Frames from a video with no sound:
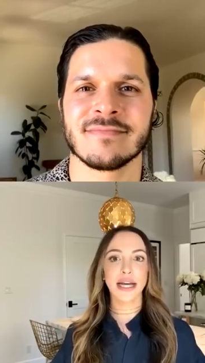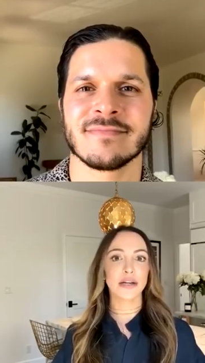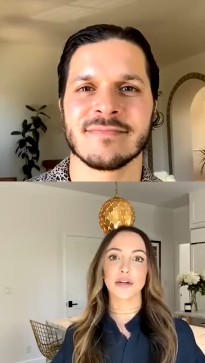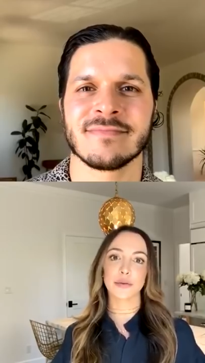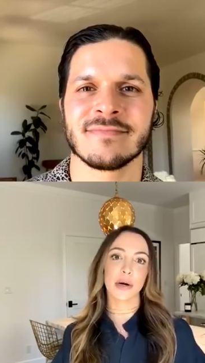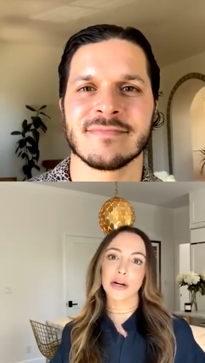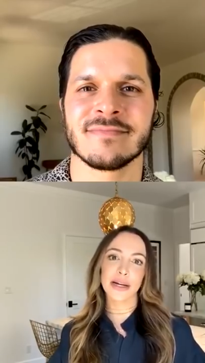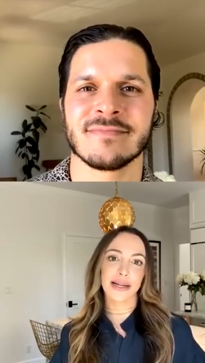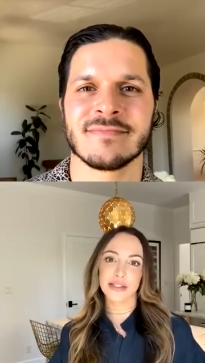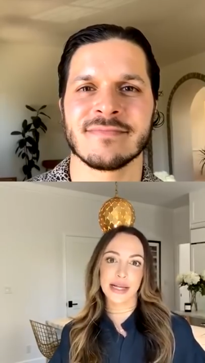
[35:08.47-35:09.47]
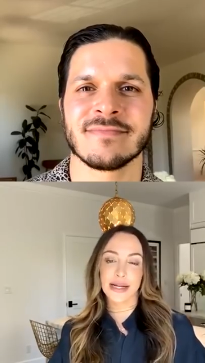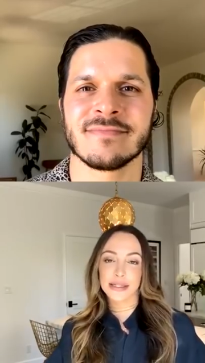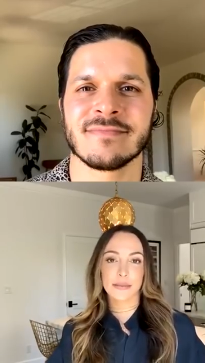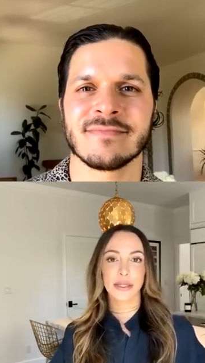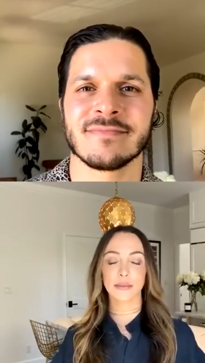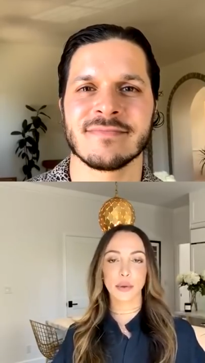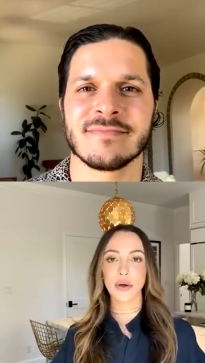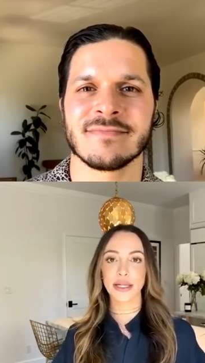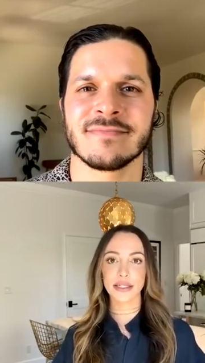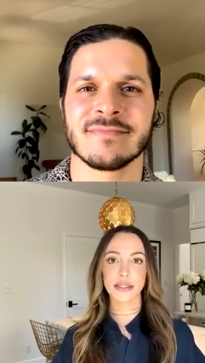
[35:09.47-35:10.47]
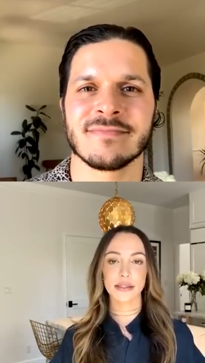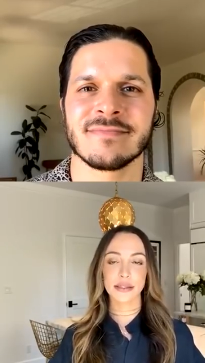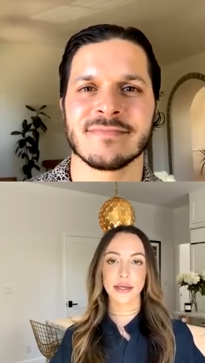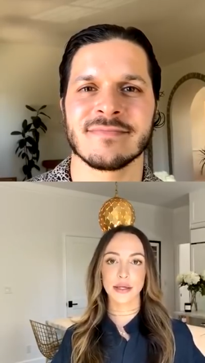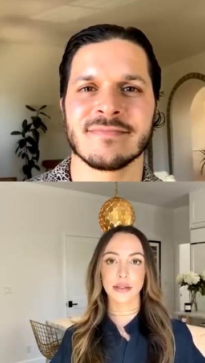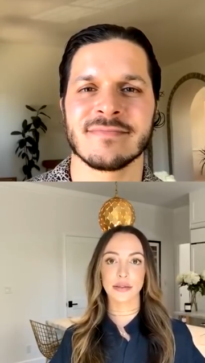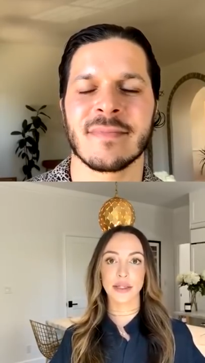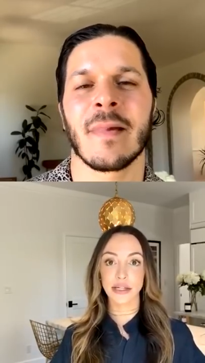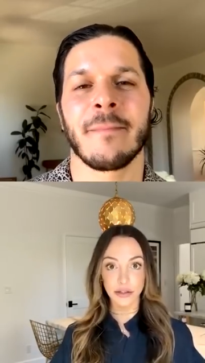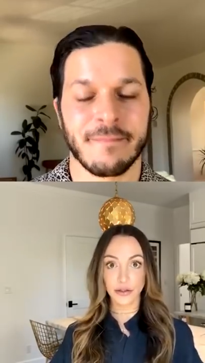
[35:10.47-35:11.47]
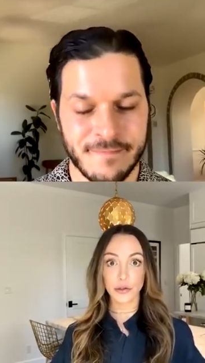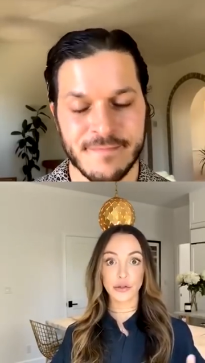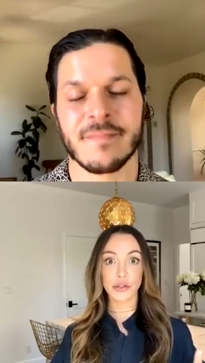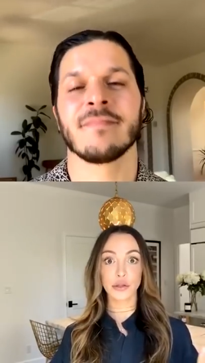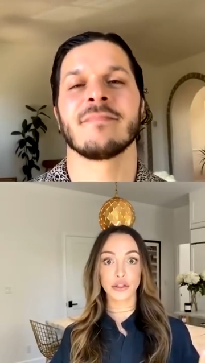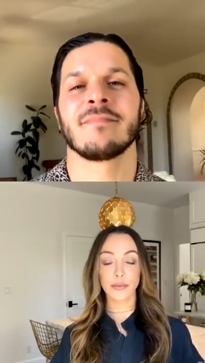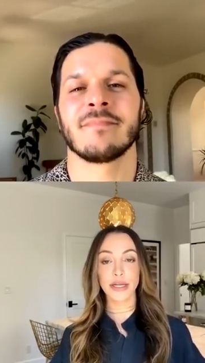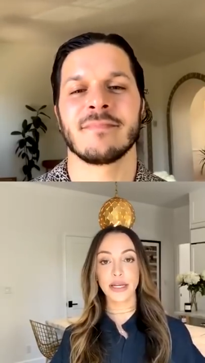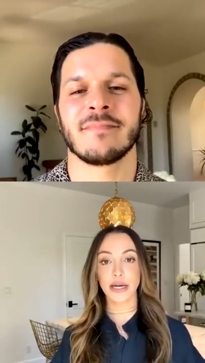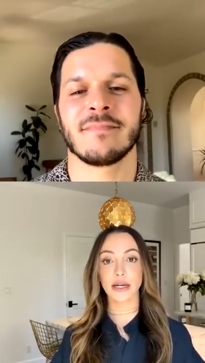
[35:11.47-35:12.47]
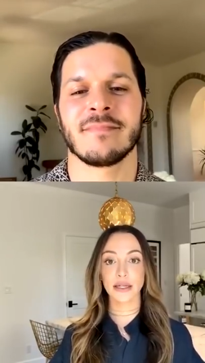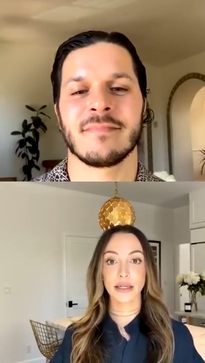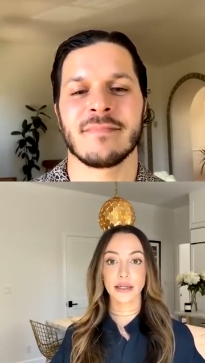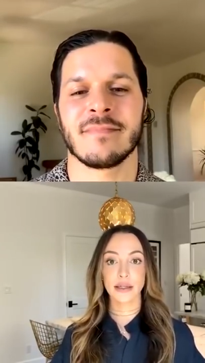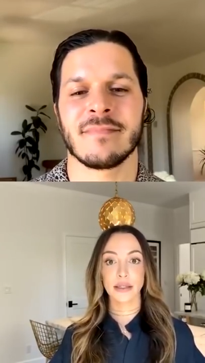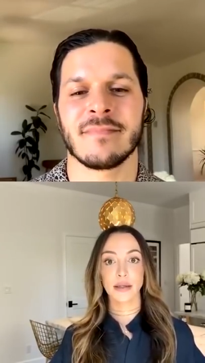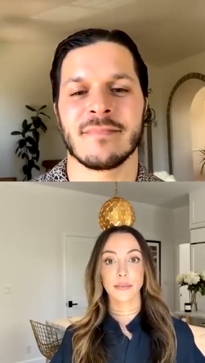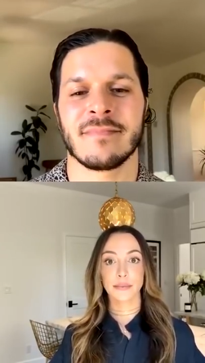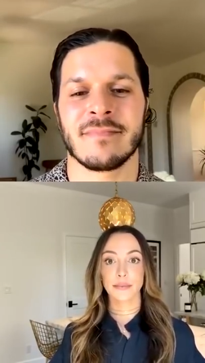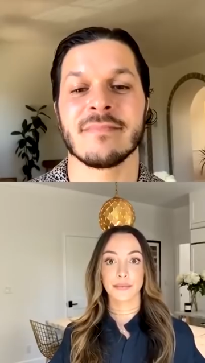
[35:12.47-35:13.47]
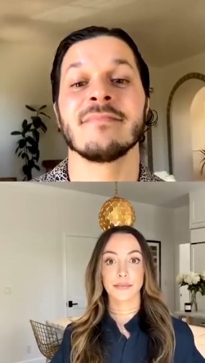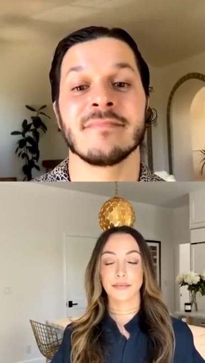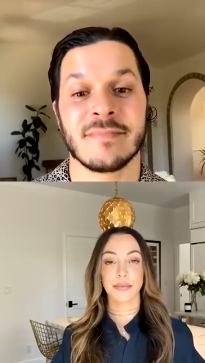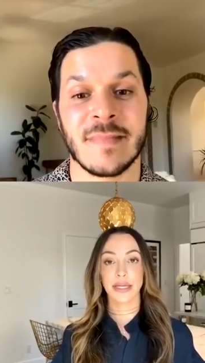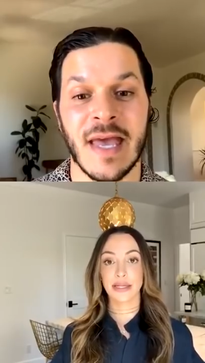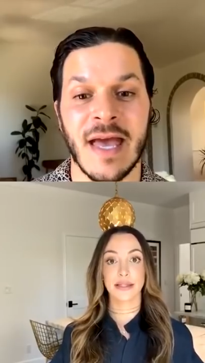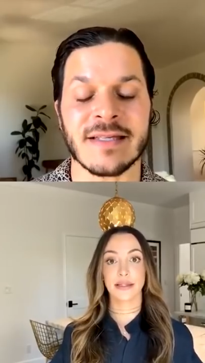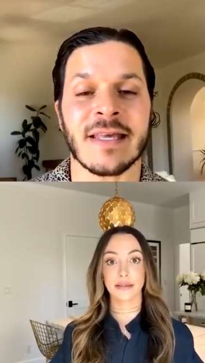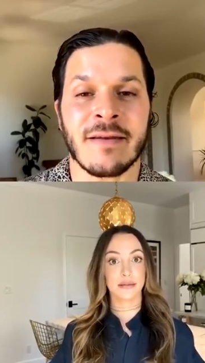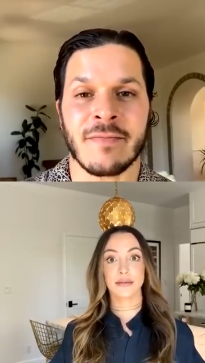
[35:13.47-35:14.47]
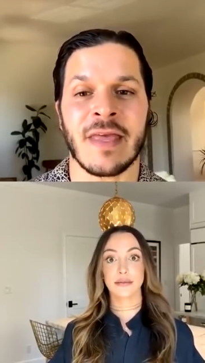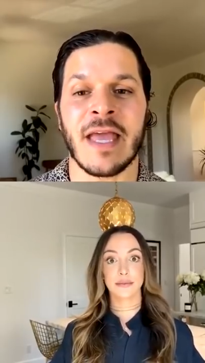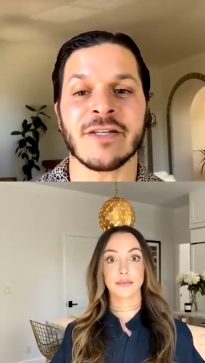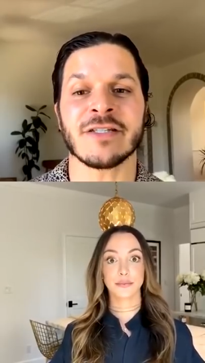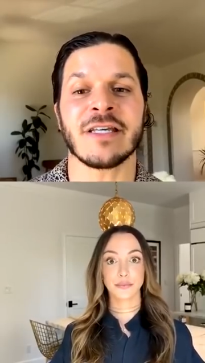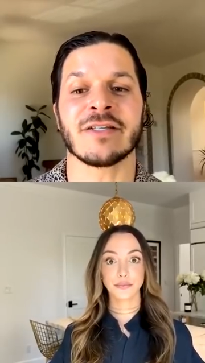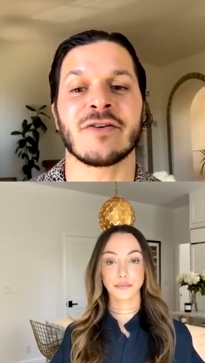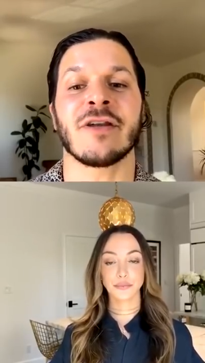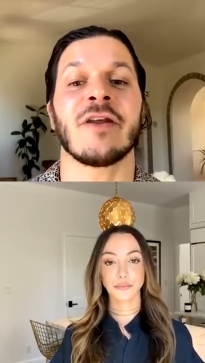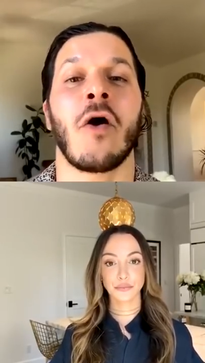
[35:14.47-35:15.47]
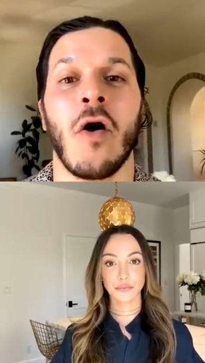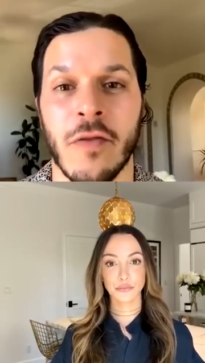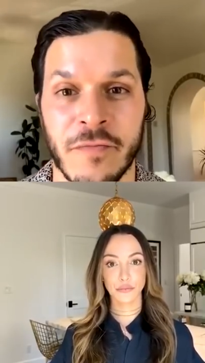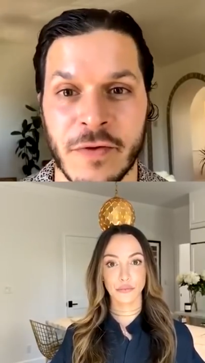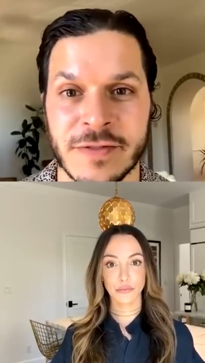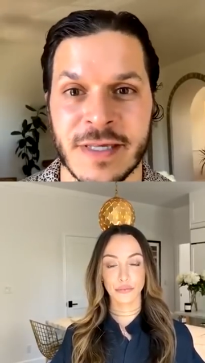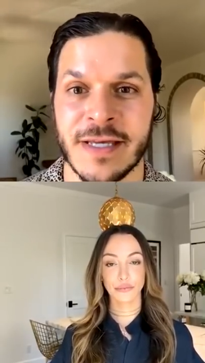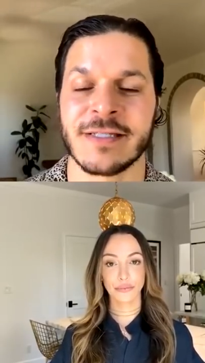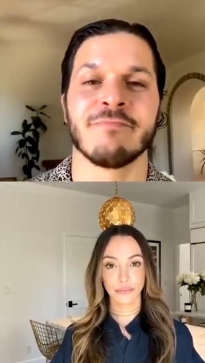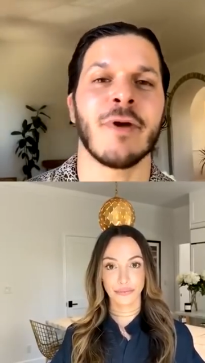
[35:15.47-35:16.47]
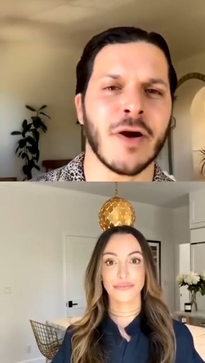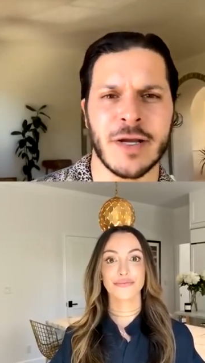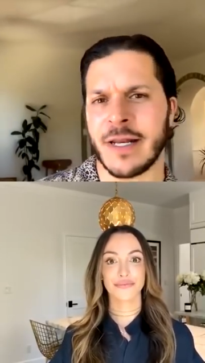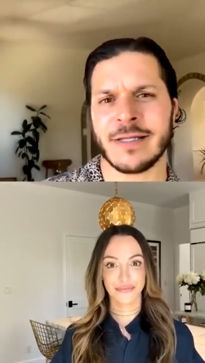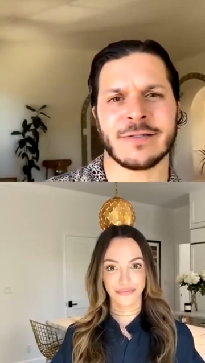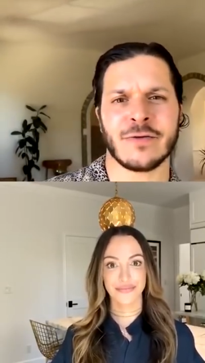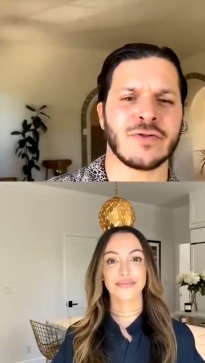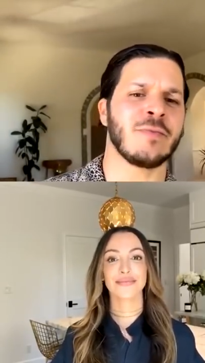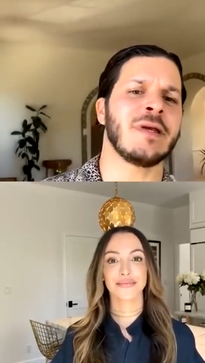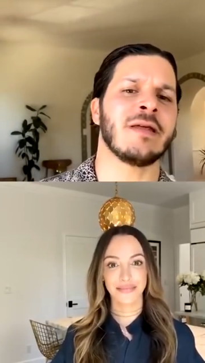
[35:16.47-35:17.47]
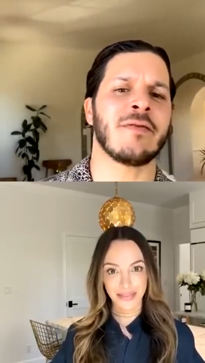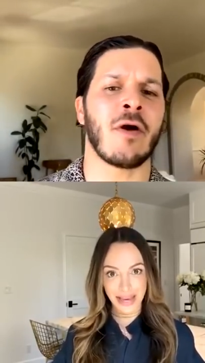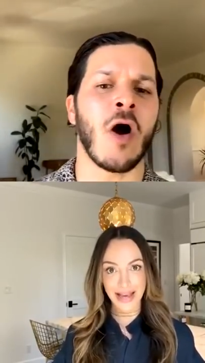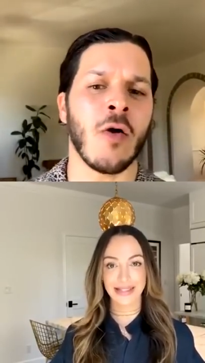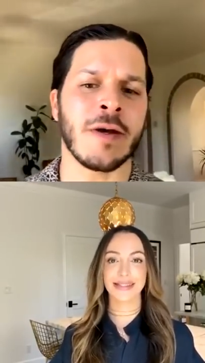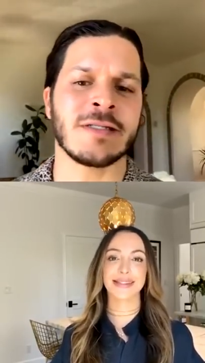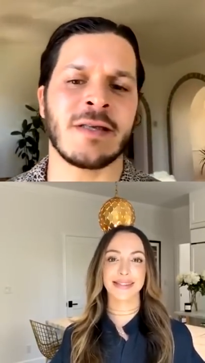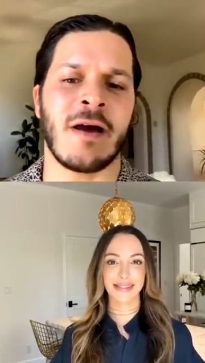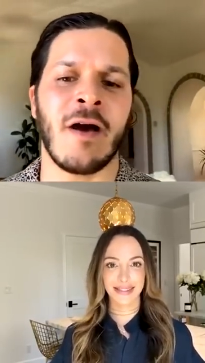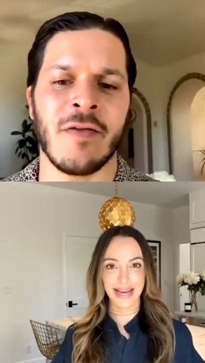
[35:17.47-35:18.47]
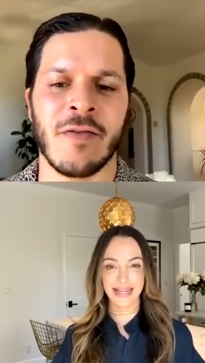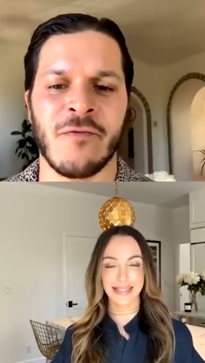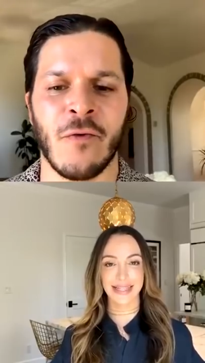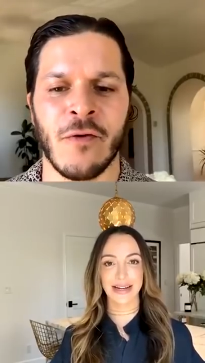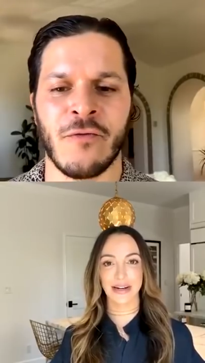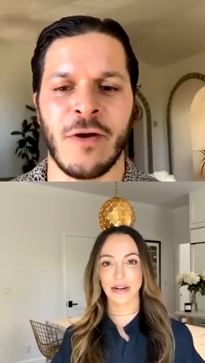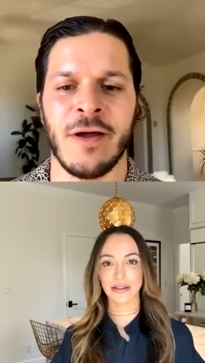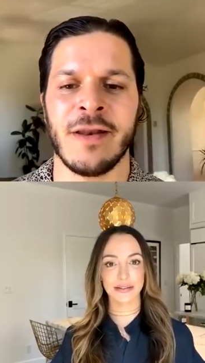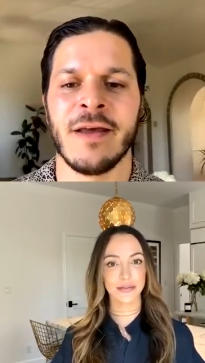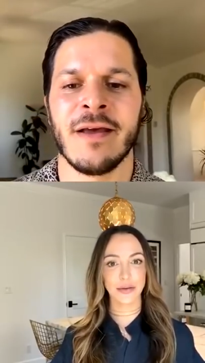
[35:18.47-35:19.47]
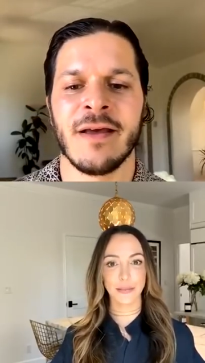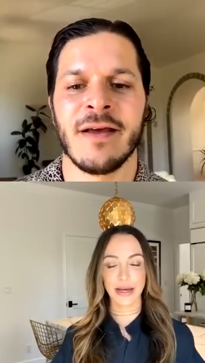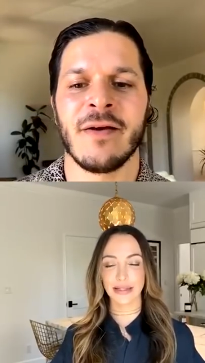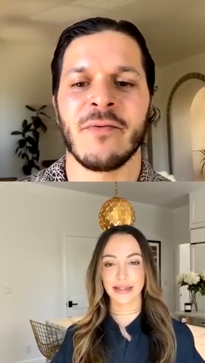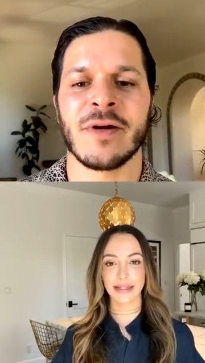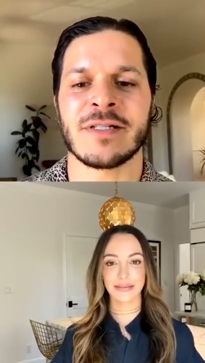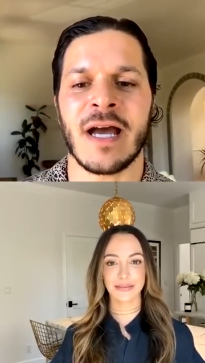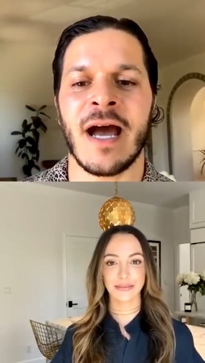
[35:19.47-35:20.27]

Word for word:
Speaker 1: your marketing just has to be on point. So, and use social media. Yes, and
Speaker 2: the agency is good at all of those things marketing, social media. Yes, yes, they are. Amazing. Which I